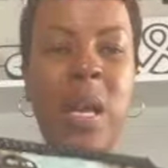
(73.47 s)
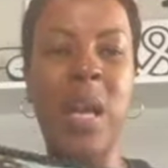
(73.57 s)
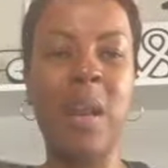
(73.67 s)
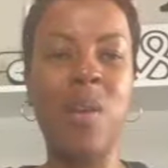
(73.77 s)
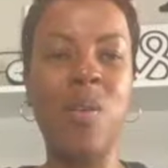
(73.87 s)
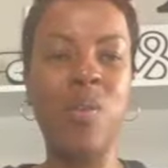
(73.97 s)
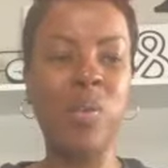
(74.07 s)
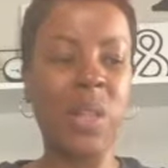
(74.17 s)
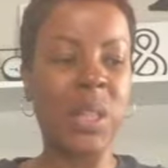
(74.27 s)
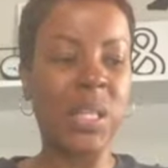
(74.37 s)
At Home
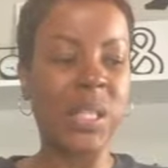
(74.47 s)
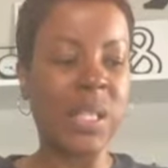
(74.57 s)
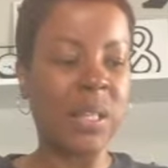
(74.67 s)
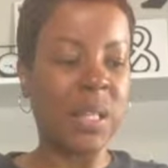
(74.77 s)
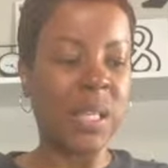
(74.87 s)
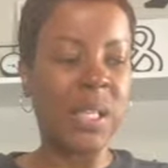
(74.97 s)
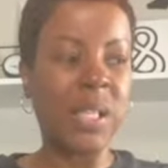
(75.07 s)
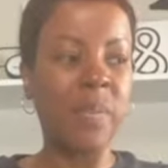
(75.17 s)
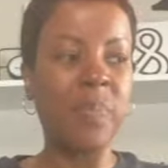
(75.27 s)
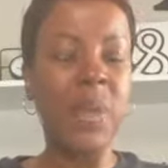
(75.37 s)
with
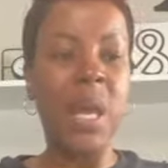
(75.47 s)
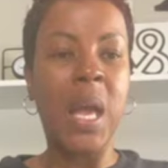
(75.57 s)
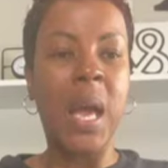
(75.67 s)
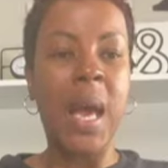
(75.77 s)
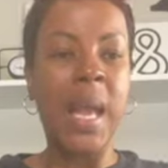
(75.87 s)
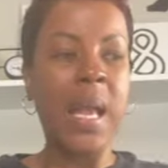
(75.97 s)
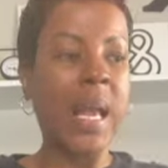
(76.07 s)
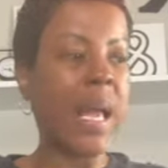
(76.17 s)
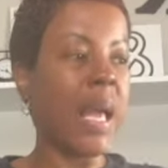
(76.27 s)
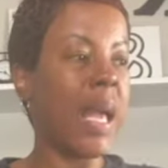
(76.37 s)
Lisa.
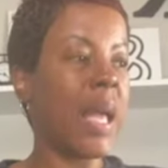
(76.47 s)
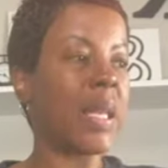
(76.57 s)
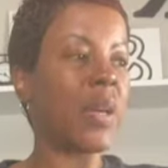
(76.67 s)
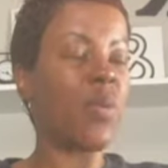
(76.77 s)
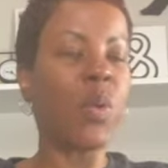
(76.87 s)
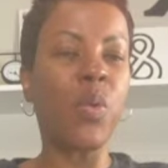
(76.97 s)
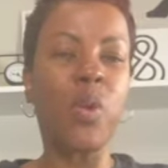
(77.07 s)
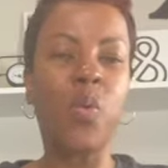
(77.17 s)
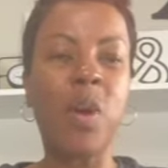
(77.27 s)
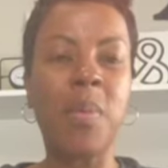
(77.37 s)
And we
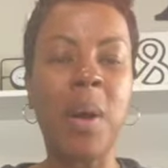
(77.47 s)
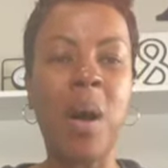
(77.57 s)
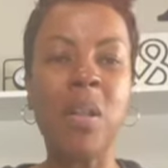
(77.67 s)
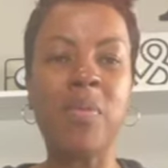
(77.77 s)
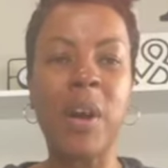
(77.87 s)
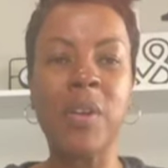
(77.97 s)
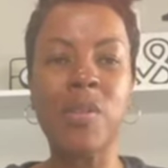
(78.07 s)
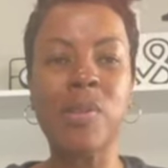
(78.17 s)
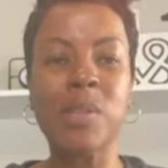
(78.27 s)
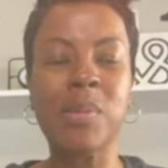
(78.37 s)
want to welcome all of our
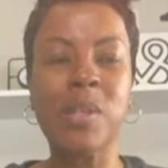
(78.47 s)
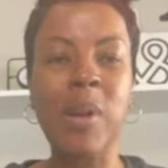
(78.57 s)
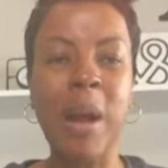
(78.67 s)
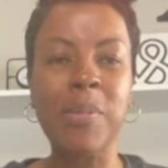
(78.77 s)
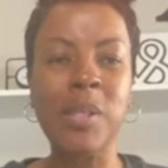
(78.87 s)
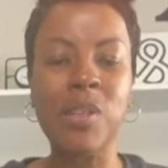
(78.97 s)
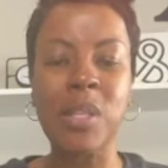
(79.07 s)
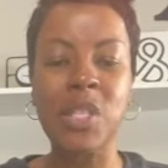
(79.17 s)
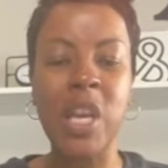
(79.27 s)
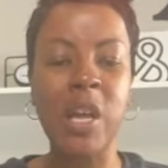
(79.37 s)
new subscribers to
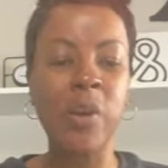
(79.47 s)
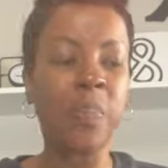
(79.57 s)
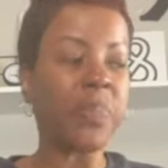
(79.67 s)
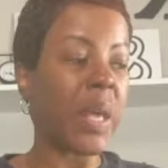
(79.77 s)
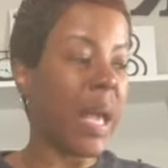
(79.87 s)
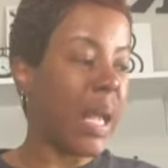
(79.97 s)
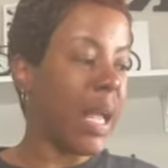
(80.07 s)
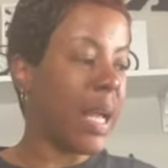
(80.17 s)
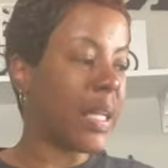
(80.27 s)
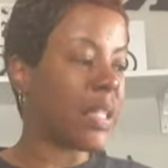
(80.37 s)
the channel.
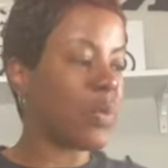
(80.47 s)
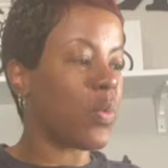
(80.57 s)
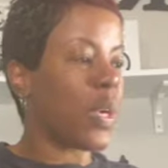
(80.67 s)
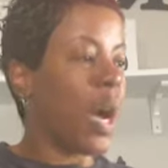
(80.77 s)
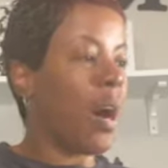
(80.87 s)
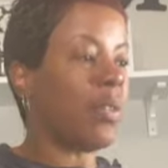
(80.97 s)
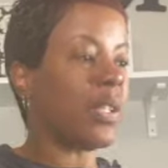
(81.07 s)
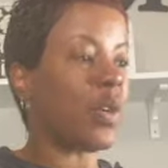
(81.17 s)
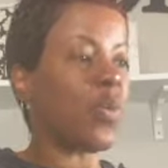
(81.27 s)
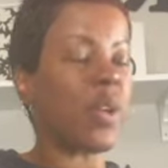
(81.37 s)
And we
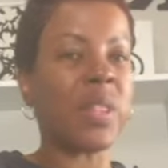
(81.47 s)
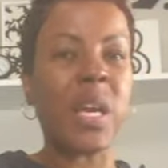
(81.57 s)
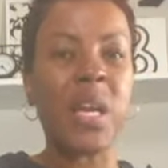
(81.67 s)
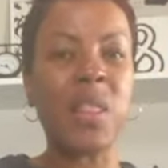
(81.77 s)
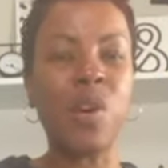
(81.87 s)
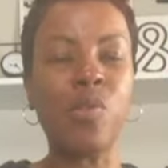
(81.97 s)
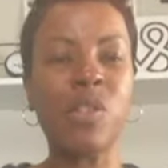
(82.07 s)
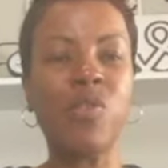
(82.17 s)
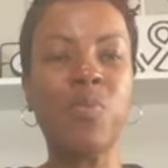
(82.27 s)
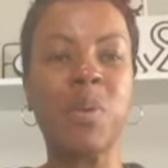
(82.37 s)
also want to thank
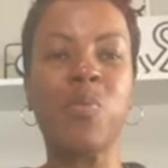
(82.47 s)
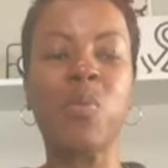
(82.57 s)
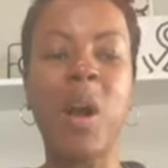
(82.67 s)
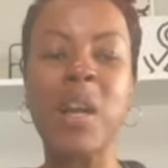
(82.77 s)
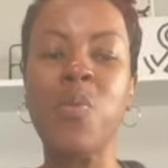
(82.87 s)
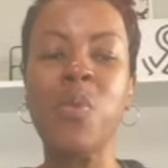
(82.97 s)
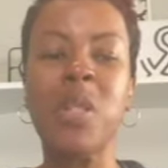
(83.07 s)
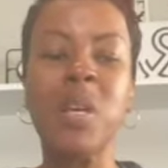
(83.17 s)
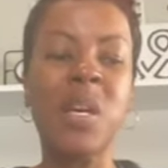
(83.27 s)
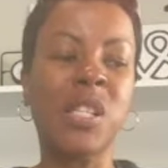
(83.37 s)
those who've been rocking
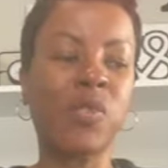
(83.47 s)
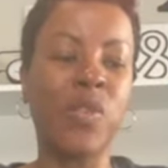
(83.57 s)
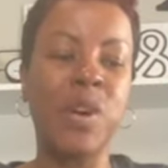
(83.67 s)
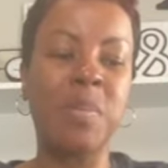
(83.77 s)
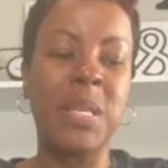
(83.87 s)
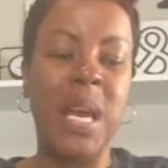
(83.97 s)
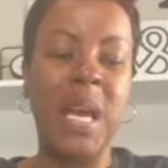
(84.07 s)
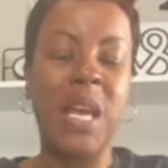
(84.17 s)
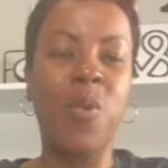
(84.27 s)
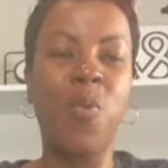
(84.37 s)
with us from
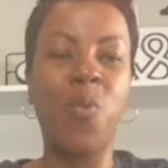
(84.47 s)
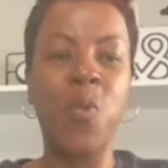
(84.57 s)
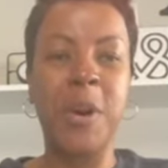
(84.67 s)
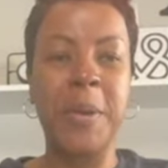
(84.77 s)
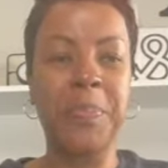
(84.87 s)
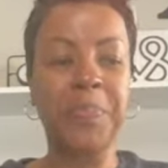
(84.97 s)
day one.